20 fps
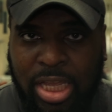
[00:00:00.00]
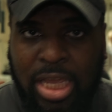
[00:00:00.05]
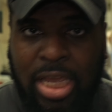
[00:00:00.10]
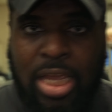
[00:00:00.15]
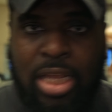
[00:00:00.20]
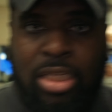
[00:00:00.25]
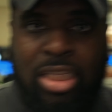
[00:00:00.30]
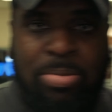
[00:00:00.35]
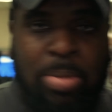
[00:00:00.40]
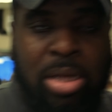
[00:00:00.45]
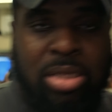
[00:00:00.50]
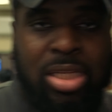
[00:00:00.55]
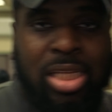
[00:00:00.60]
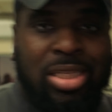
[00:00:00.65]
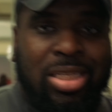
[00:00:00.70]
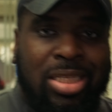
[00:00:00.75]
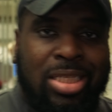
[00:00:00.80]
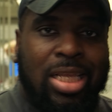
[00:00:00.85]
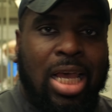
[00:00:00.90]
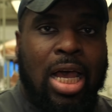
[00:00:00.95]
eat, especially
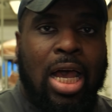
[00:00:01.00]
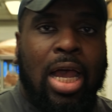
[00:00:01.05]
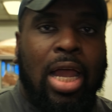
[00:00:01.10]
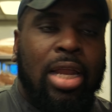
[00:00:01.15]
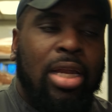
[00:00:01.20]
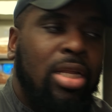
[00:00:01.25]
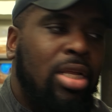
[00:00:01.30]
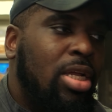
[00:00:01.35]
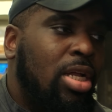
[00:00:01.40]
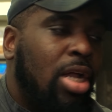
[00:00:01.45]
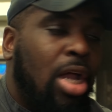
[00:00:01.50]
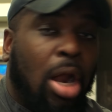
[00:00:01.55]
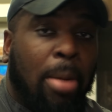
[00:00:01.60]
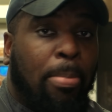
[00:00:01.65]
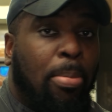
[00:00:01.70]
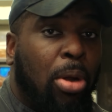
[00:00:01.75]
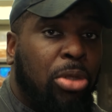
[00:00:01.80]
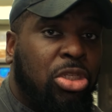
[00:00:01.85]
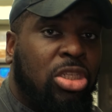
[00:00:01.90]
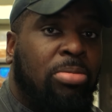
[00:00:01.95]
as a side, are
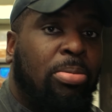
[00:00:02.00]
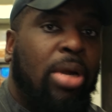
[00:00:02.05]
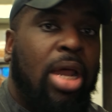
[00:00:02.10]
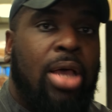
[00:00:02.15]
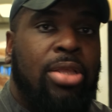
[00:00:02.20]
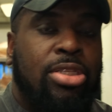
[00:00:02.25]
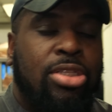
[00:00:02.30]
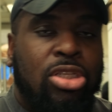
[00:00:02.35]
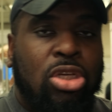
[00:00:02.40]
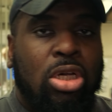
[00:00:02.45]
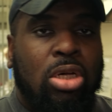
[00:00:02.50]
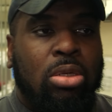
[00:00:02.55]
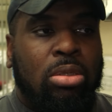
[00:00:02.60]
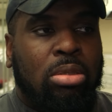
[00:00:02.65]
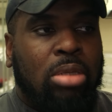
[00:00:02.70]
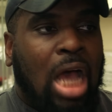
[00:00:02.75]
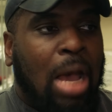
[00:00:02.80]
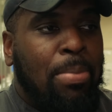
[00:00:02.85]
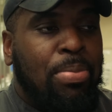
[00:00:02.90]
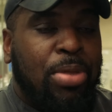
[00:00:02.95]
Brussels sprouts. So
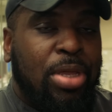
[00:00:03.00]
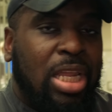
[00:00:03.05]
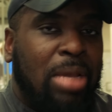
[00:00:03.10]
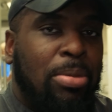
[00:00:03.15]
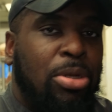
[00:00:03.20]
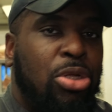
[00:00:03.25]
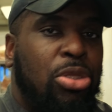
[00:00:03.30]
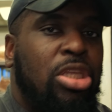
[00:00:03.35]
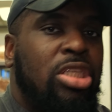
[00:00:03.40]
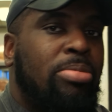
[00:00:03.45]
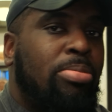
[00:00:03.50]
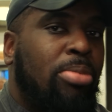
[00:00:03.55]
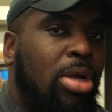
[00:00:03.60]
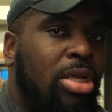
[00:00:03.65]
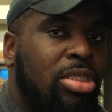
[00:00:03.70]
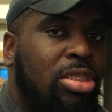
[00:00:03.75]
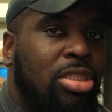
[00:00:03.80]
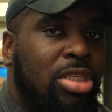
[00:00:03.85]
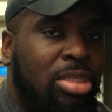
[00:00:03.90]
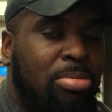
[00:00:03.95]
I'm thinking I'm gonna do this
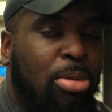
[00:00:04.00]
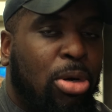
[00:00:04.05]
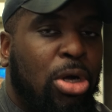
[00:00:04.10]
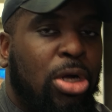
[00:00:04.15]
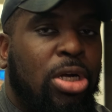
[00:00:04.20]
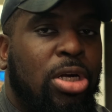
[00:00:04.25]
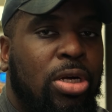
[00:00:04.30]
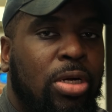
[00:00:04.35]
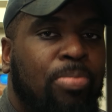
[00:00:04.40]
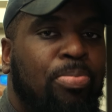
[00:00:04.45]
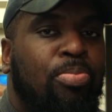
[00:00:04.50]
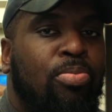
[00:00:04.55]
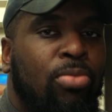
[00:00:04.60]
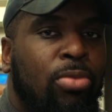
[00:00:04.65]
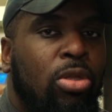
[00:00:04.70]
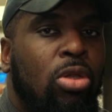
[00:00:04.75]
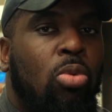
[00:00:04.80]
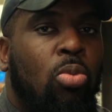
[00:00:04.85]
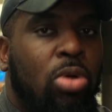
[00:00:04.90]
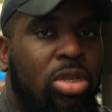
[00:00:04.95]
burger
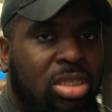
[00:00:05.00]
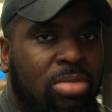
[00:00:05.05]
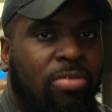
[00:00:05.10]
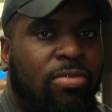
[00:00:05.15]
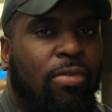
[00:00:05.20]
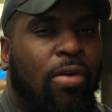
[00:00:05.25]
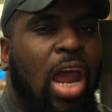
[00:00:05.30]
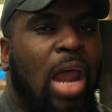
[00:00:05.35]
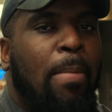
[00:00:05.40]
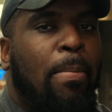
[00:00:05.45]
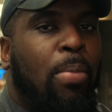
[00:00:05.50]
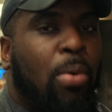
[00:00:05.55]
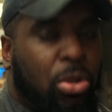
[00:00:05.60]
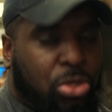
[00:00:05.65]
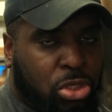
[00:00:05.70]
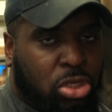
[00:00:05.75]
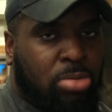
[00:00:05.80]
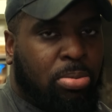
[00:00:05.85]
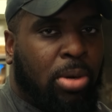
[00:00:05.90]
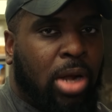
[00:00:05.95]
with some fried
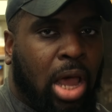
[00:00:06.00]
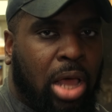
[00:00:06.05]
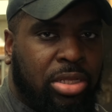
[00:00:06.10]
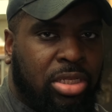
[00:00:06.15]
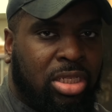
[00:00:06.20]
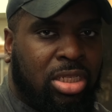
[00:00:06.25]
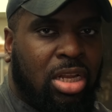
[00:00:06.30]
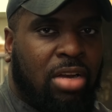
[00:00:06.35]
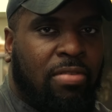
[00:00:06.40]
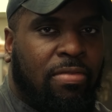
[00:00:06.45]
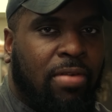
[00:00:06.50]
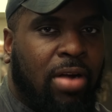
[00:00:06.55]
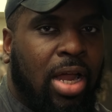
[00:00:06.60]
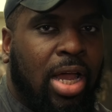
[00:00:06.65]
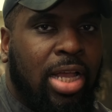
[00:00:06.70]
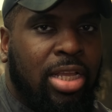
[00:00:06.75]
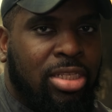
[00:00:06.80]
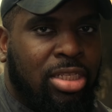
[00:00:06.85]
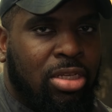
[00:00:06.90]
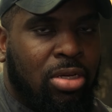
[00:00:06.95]
Brussels sprouts instead of
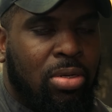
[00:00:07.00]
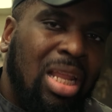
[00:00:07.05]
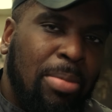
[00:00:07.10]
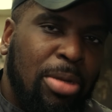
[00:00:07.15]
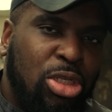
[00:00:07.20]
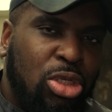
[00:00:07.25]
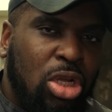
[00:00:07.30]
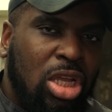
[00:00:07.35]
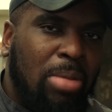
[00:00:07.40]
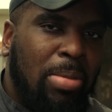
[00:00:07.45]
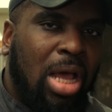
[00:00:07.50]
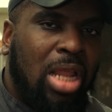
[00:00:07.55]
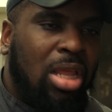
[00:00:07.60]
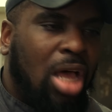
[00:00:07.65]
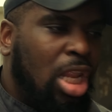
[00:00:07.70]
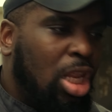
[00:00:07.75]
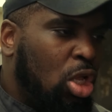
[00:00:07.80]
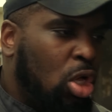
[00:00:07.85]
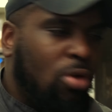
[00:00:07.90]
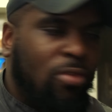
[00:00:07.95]
fries. So I'm gonna show you
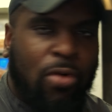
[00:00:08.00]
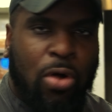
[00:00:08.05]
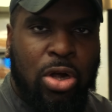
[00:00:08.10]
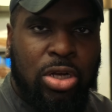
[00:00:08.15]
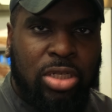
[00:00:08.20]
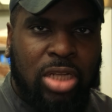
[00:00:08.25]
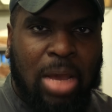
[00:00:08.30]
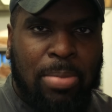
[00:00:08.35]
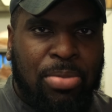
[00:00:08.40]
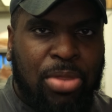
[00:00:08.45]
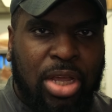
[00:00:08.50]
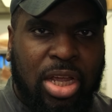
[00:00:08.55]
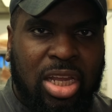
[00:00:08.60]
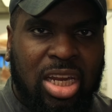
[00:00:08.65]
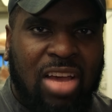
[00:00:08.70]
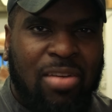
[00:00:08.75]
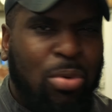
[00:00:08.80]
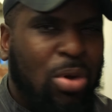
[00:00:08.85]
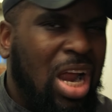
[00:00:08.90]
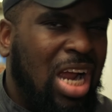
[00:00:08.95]
a little version I'm thinking
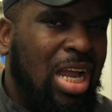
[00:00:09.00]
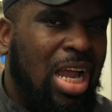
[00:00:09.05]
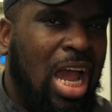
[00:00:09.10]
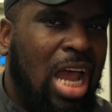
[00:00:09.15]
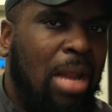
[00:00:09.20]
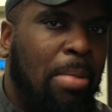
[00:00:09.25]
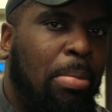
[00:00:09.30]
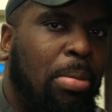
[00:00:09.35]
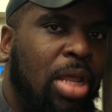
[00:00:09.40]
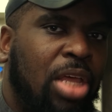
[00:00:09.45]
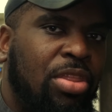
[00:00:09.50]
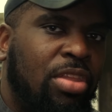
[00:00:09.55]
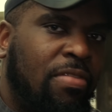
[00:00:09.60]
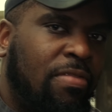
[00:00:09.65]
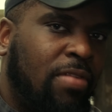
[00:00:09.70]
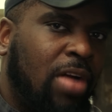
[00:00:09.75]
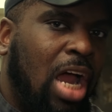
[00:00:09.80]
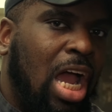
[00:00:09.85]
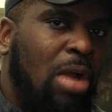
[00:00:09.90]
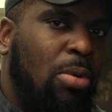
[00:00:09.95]
of where I can kind of blend the
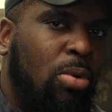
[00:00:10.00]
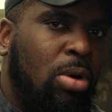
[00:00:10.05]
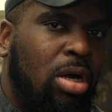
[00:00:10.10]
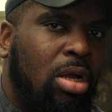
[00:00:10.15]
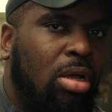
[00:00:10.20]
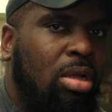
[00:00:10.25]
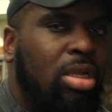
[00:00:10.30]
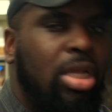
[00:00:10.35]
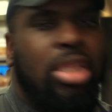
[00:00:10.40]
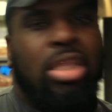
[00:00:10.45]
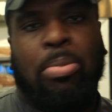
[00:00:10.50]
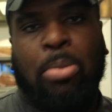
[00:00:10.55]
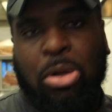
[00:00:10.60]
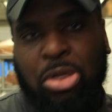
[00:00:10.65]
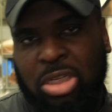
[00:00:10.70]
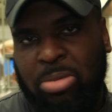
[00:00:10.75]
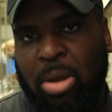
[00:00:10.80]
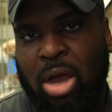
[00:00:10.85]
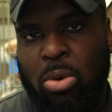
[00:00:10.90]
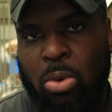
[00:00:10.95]
fry world and the
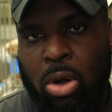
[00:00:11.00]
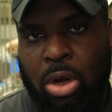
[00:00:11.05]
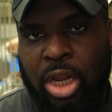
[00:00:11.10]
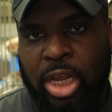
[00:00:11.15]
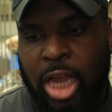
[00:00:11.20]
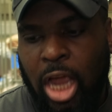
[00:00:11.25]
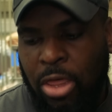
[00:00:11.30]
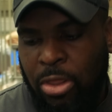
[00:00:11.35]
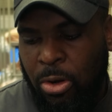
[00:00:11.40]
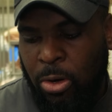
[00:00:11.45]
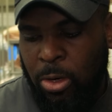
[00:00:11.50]
Brussels sprout world together,